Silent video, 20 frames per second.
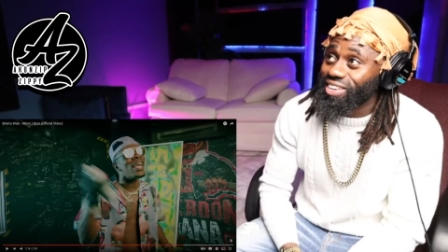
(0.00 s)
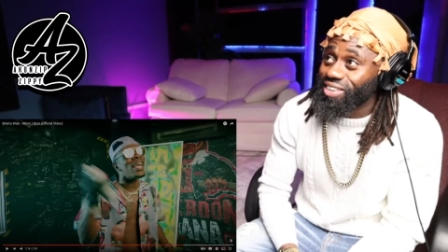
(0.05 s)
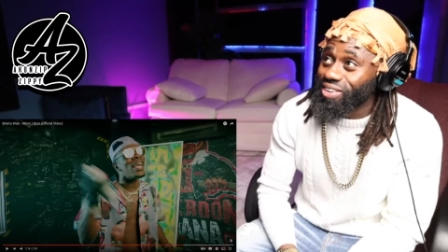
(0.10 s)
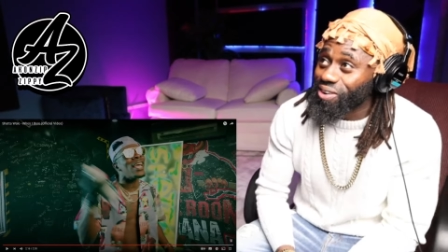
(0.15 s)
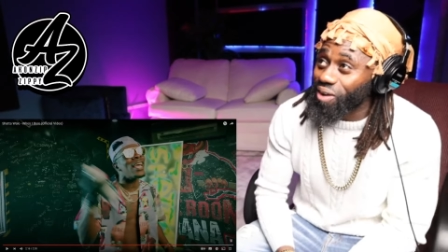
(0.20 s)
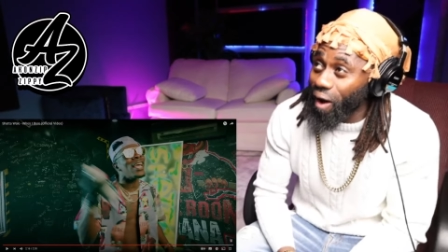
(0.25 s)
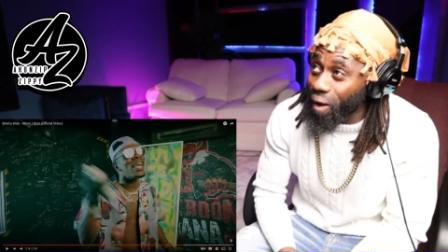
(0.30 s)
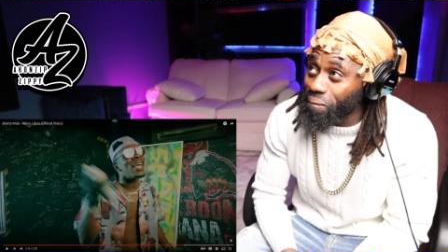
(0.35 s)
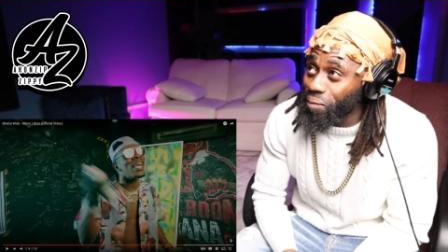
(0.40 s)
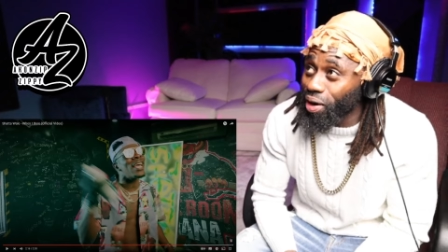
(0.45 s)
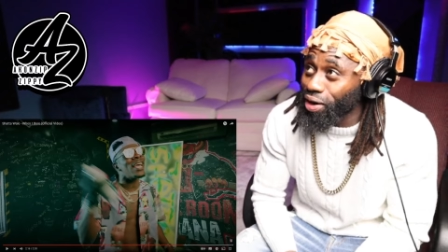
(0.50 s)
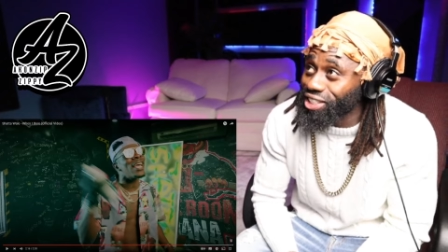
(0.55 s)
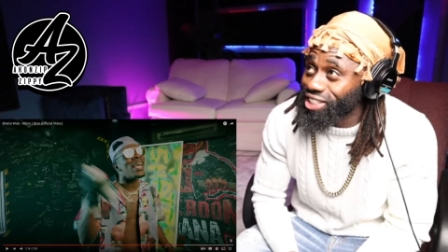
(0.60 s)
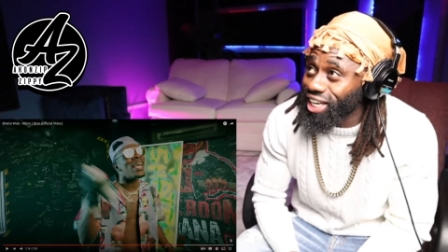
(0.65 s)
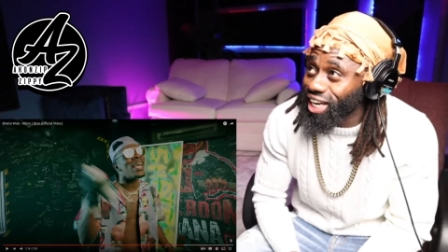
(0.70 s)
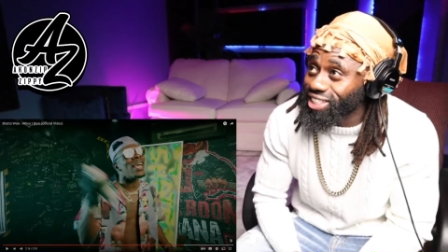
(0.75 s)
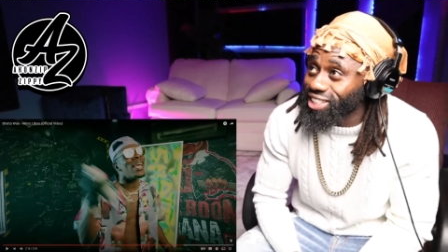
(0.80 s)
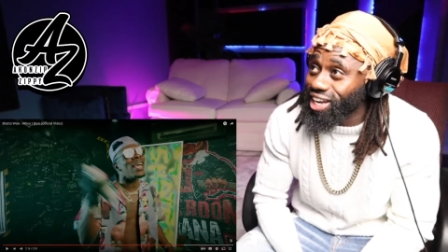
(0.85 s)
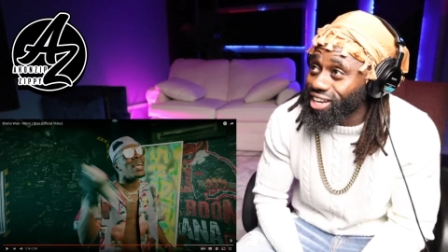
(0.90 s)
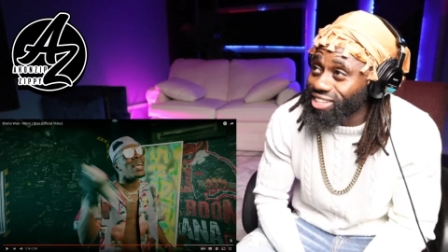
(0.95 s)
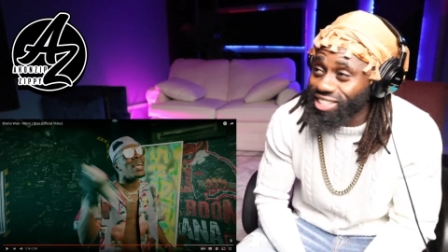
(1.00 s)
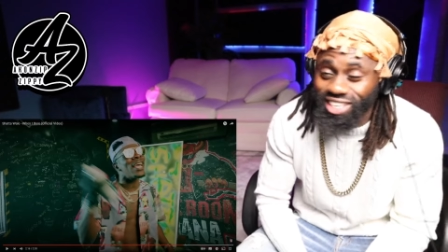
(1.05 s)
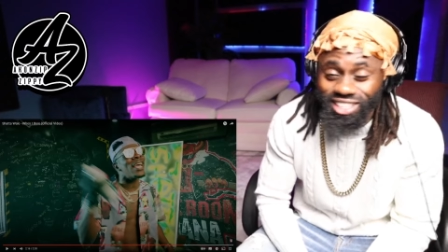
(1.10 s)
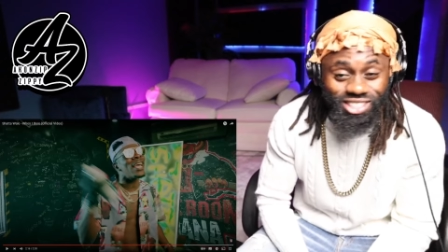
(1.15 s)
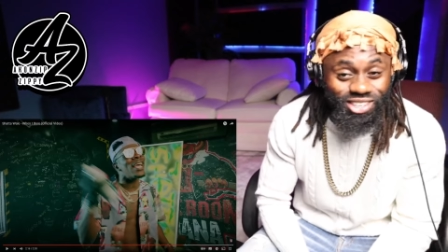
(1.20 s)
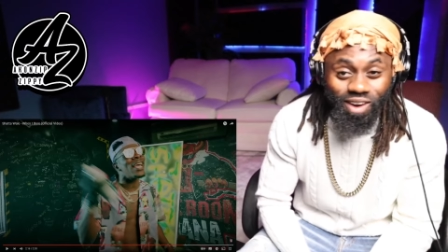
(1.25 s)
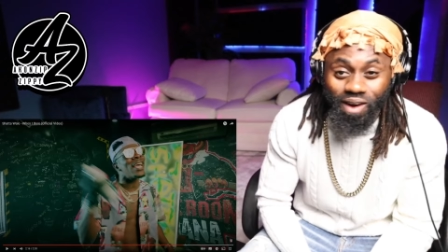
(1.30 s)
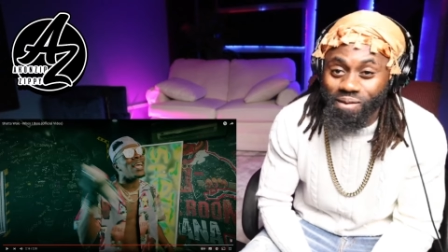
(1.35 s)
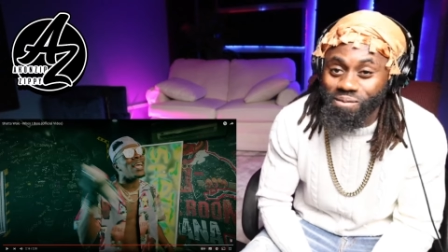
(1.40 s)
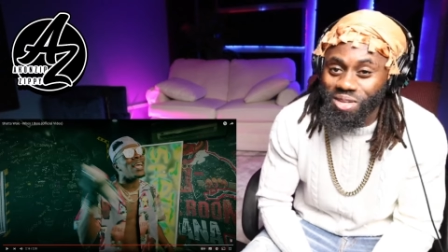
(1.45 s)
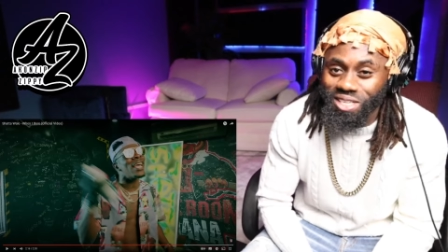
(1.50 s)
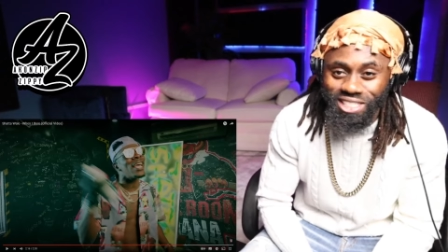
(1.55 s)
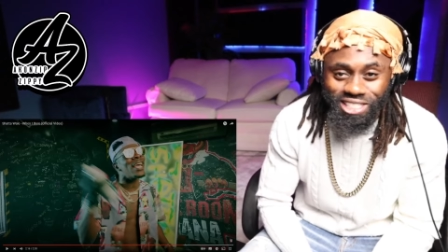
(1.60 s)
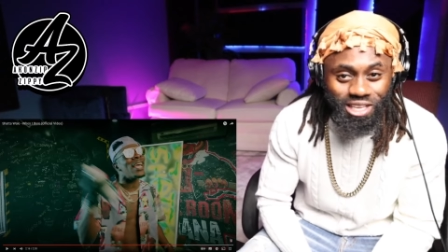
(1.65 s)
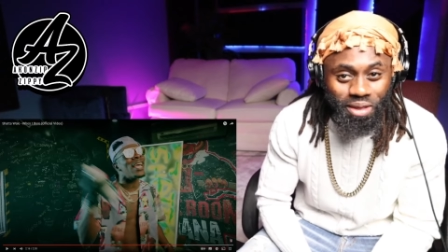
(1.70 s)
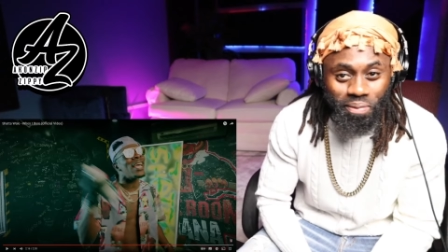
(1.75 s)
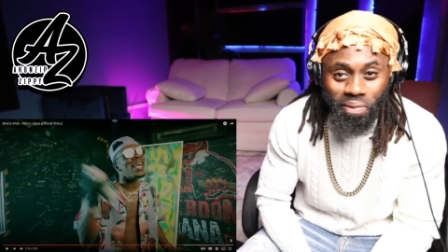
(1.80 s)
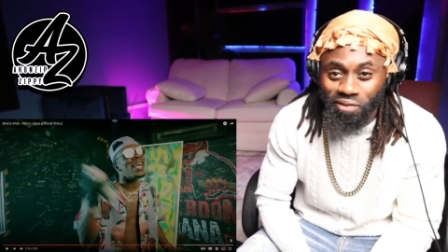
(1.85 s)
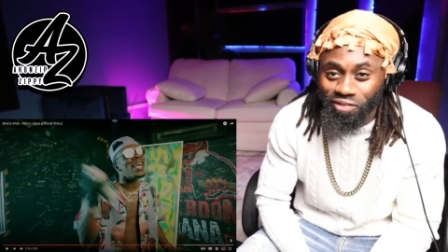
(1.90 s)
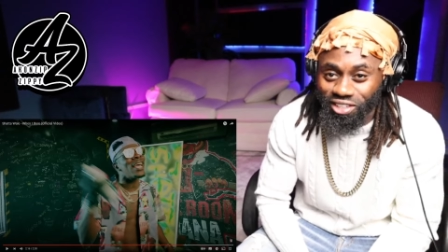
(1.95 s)
Come on, Shatta, you need to come meet
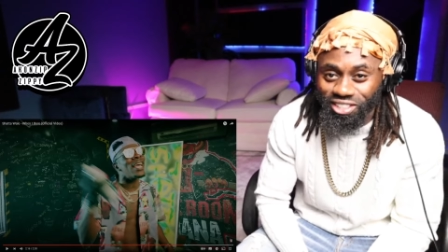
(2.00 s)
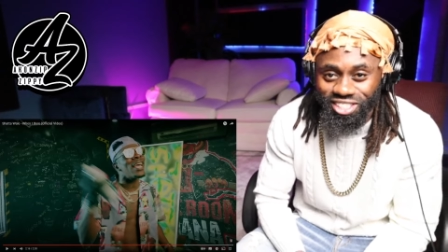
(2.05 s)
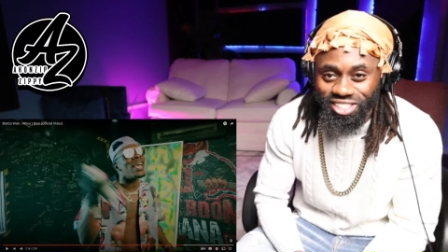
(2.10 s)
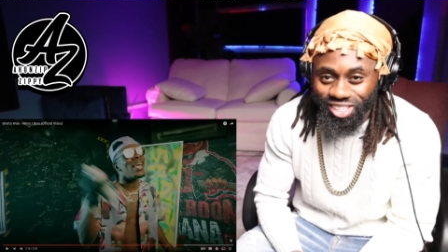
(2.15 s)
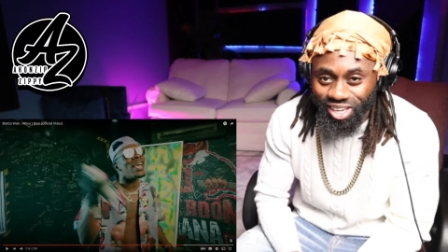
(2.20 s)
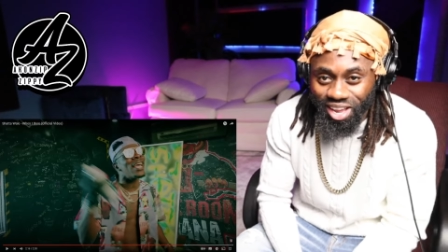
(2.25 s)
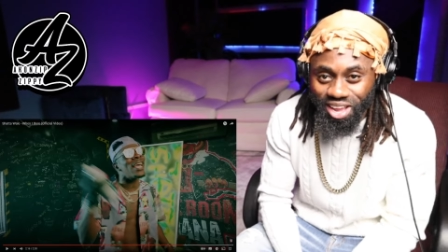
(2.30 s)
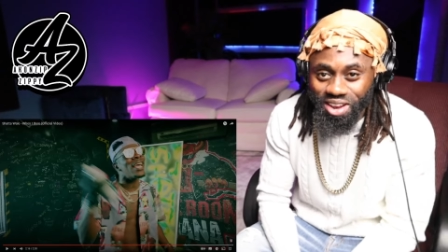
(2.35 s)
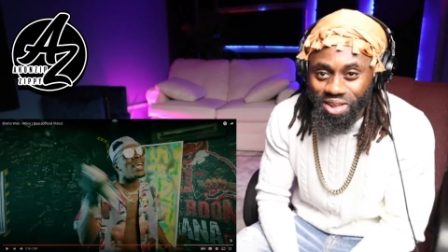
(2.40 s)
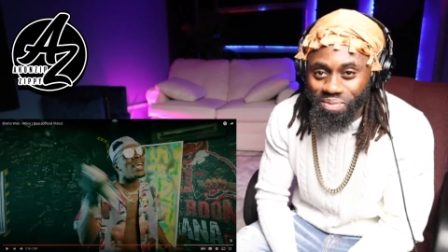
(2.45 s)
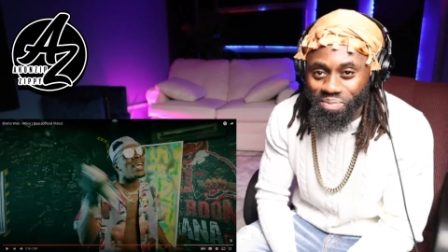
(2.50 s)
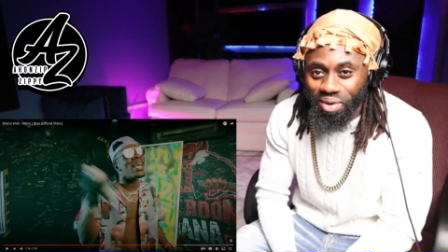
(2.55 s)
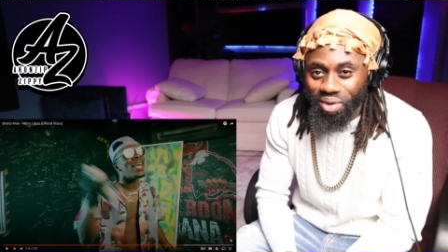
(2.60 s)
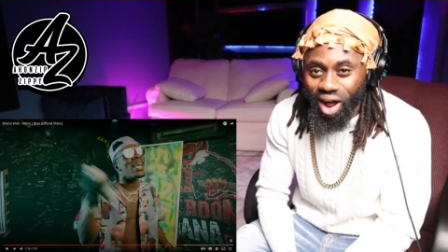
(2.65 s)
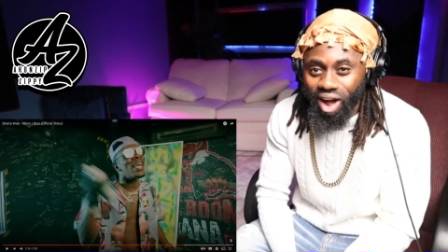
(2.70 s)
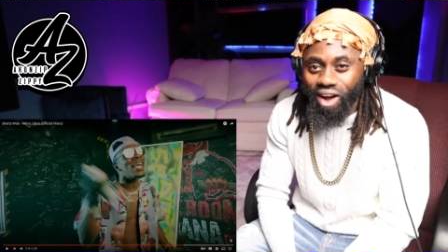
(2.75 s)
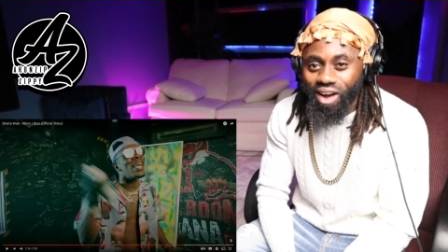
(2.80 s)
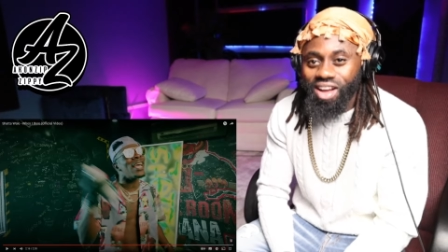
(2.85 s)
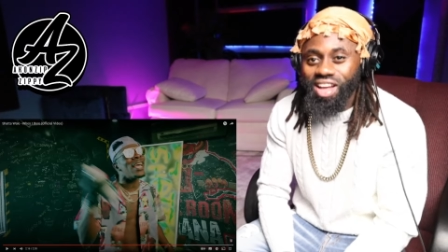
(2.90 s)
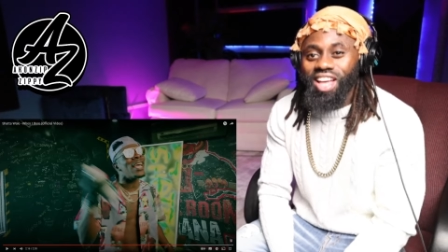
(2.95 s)
Zippy for training, bro.